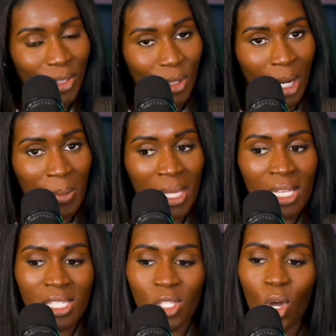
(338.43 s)
You know what I
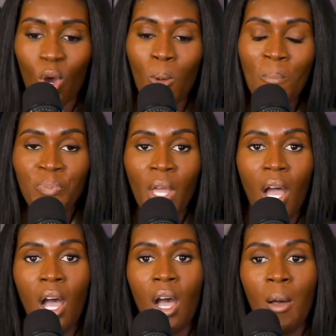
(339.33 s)
mean? So
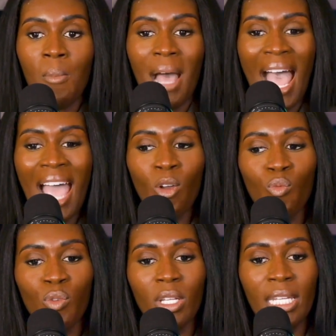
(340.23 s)
I
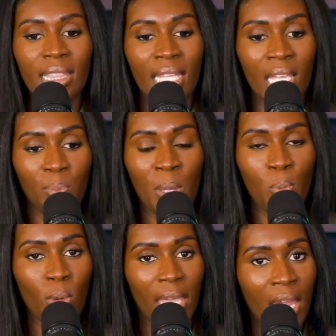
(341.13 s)
don't really think
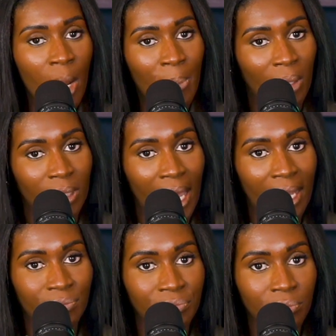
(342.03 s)
people care about
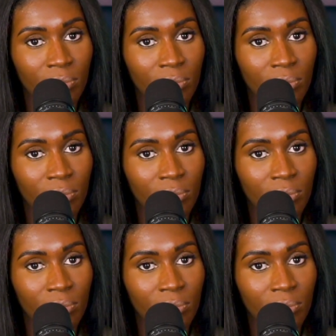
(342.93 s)
that.